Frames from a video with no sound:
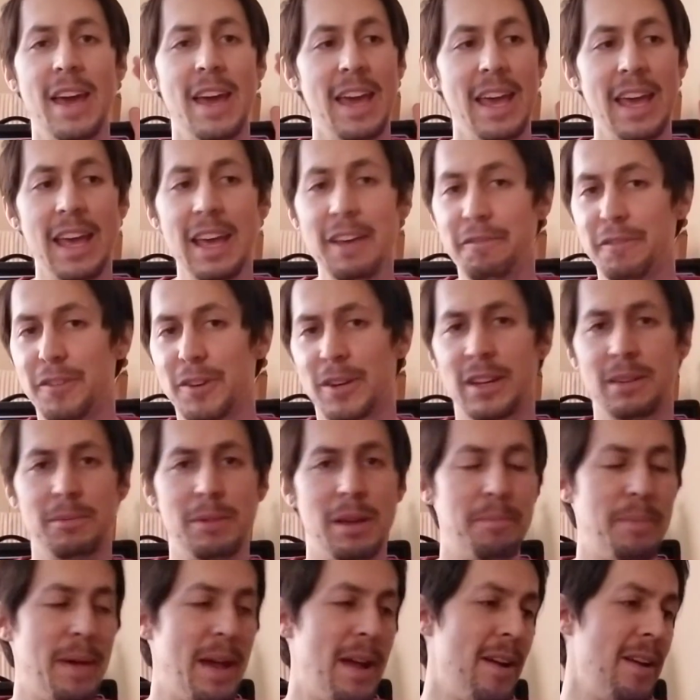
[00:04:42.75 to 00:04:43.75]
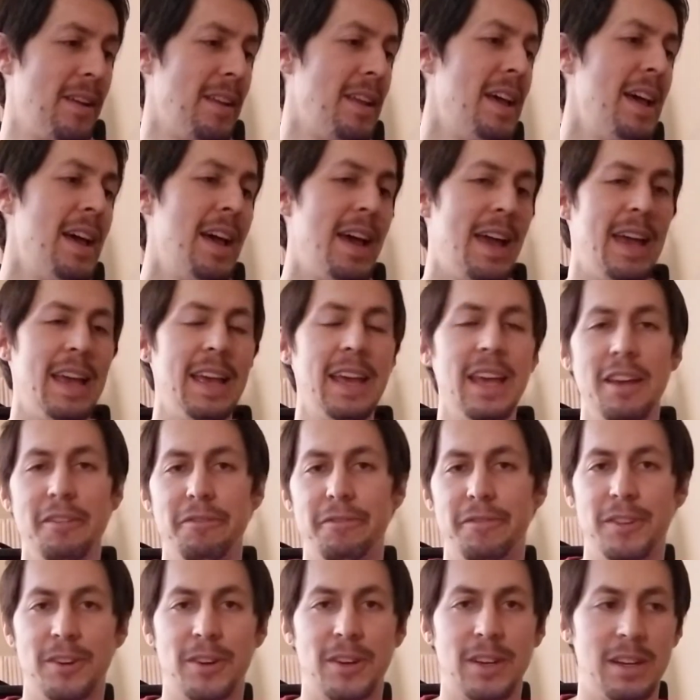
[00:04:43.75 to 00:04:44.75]
if you're going to be a parent,
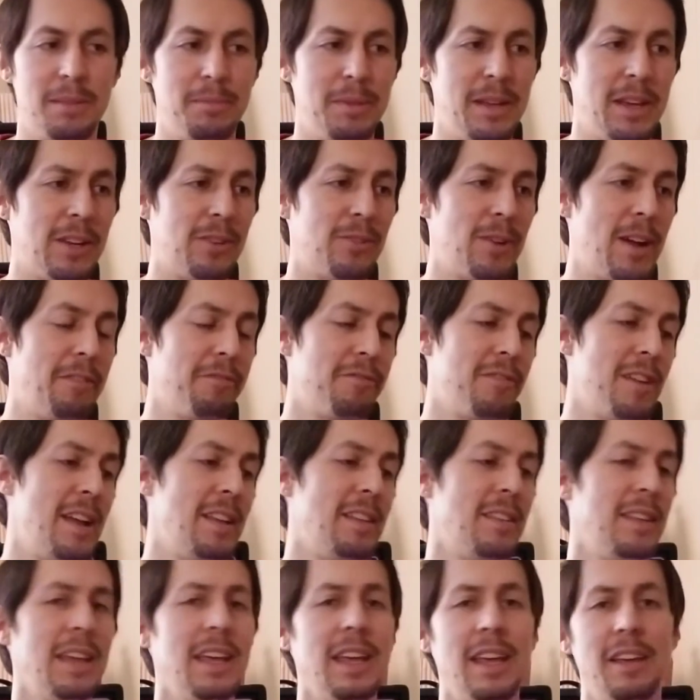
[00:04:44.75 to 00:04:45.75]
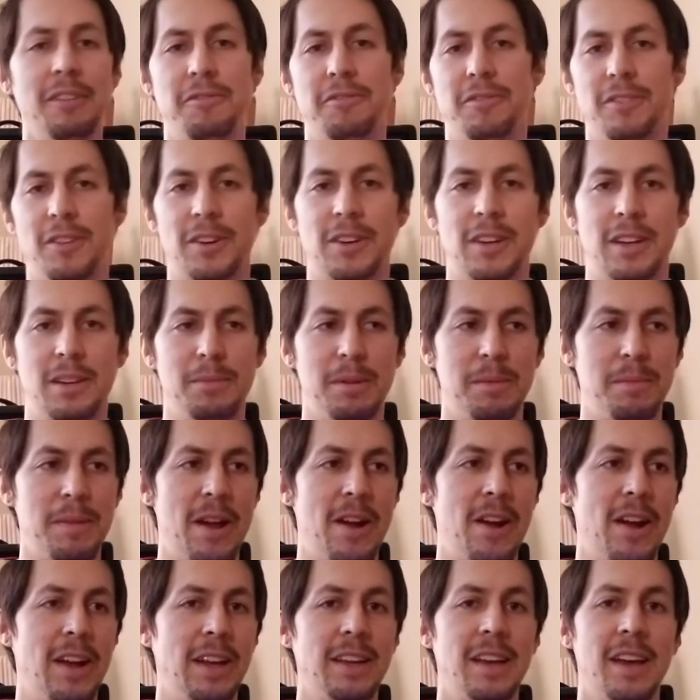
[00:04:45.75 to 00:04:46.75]
if you're going to be a great friend, if you're going to be
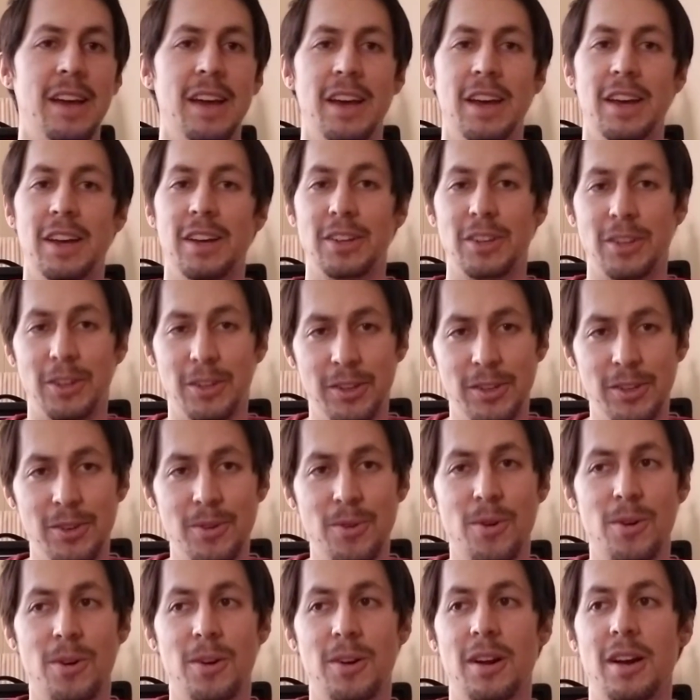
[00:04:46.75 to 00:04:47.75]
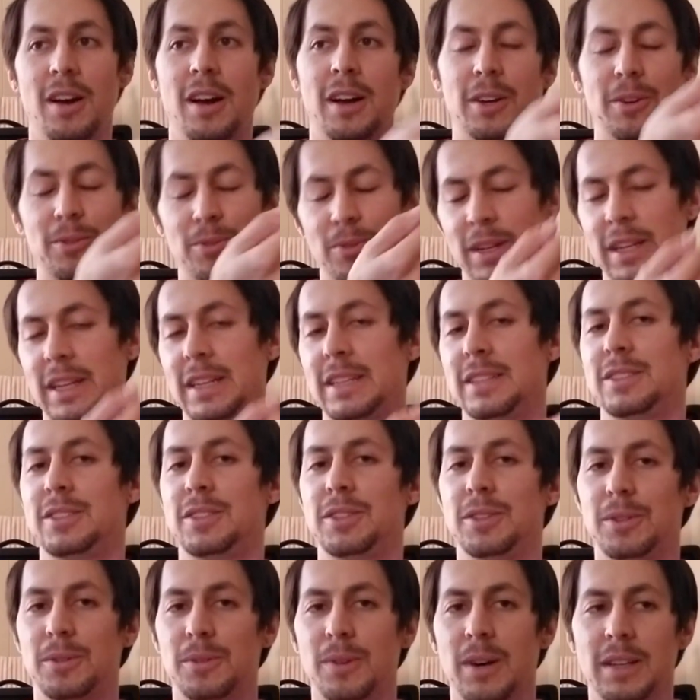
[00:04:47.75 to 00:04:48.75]
married, you're agreeing
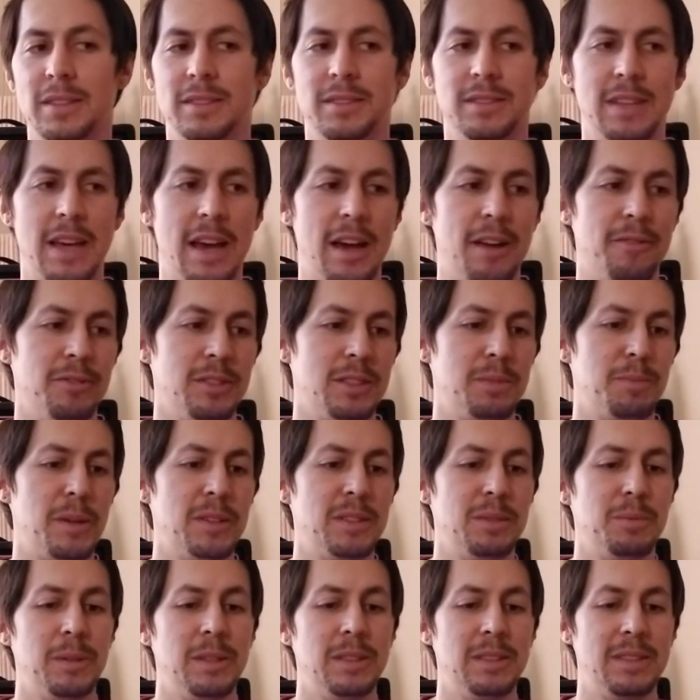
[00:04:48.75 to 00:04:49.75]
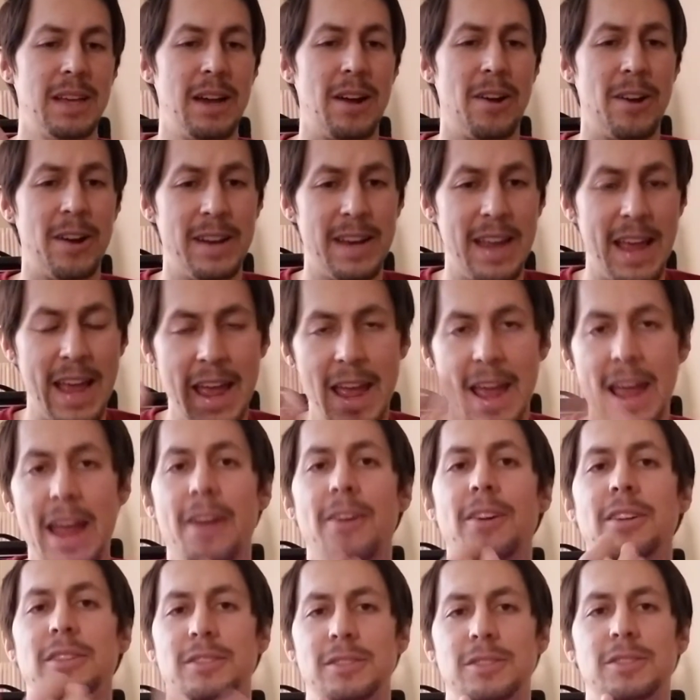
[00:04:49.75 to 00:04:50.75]
to a set of responsibilities that are
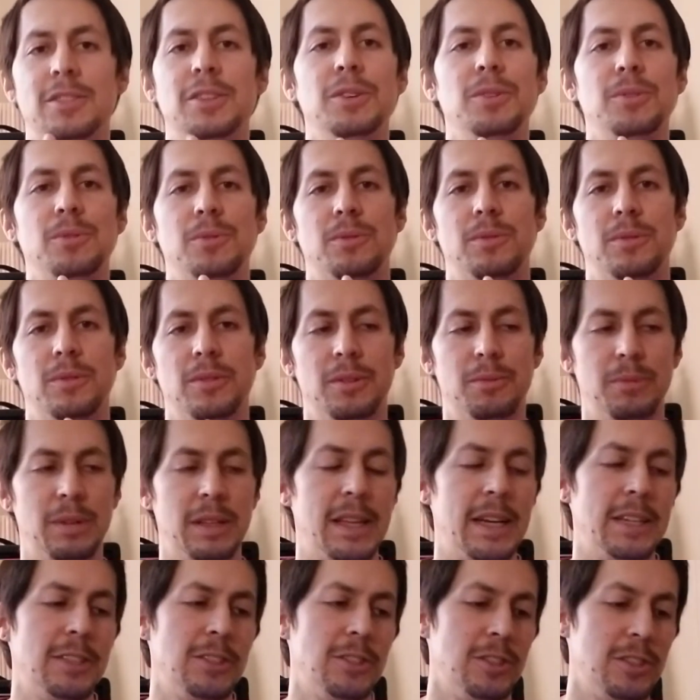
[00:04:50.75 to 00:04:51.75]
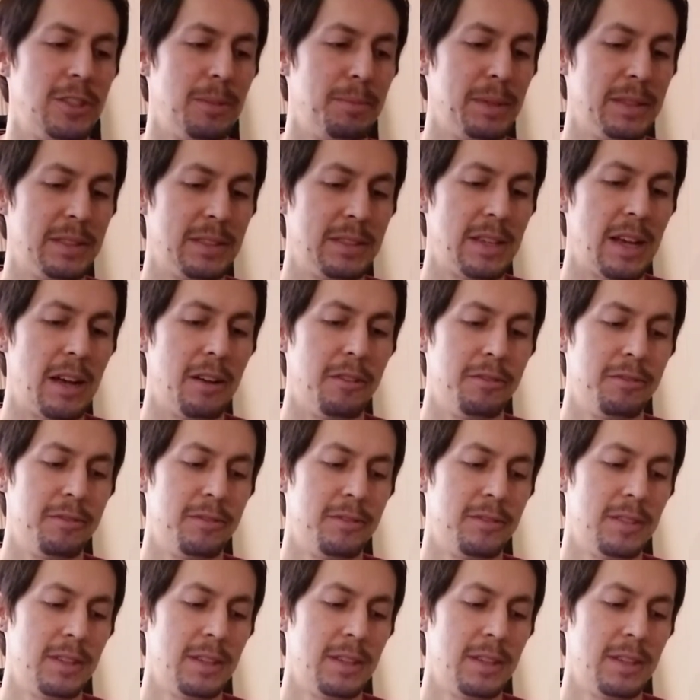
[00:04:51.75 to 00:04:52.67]
inherent to the relationship itself.